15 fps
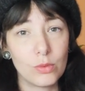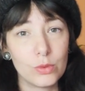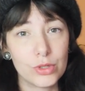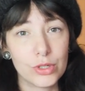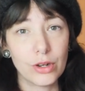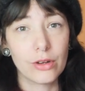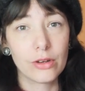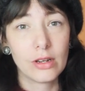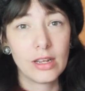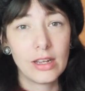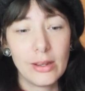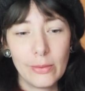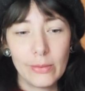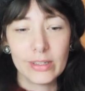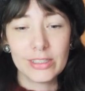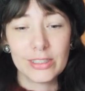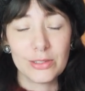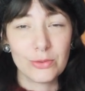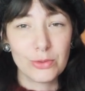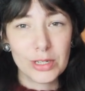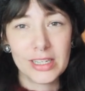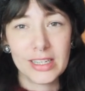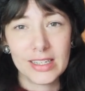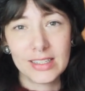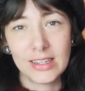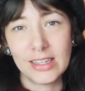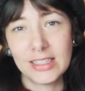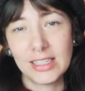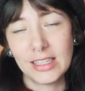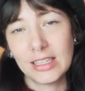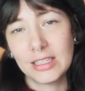Wool Show, which is really exciting.